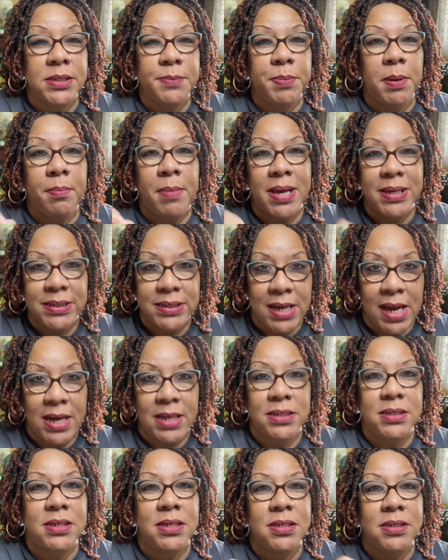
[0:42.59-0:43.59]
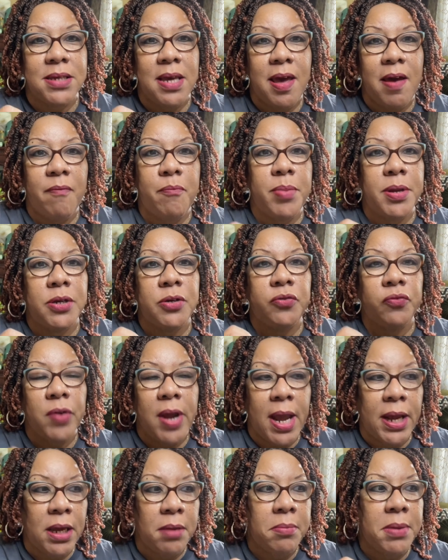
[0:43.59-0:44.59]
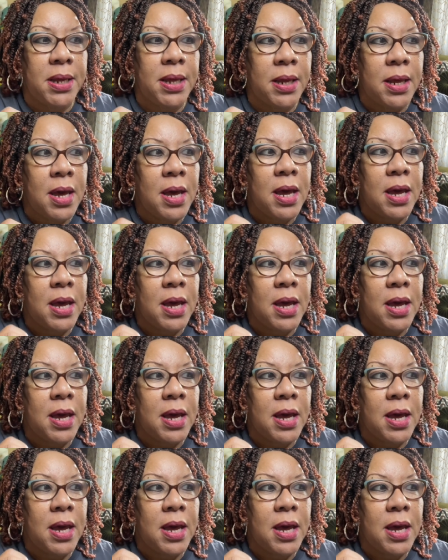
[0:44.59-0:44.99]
but my sinuses have been dragging me